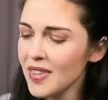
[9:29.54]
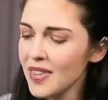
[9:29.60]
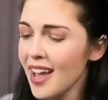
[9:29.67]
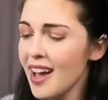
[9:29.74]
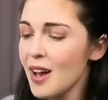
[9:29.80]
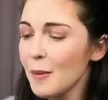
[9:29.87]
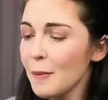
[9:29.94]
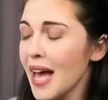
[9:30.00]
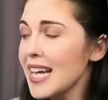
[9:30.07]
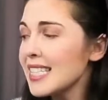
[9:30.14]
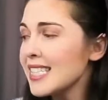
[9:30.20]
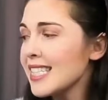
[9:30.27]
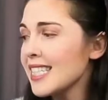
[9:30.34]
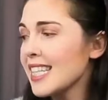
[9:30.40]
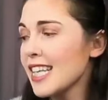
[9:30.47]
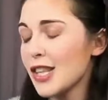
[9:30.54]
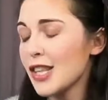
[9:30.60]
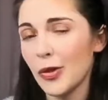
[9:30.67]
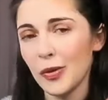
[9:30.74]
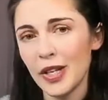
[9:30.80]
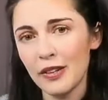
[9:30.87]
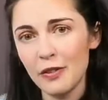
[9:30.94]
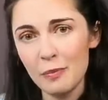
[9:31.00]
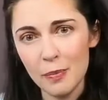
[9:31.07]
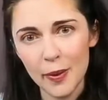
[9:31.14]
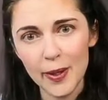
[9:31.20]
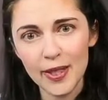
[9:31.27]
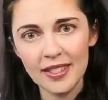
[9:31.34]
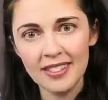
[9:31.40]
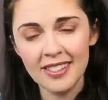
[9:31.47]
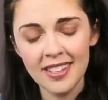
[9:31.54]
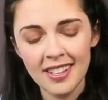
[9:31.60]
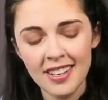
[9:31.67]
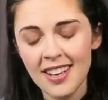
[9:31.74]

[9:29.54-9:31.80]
I did get 3 different books.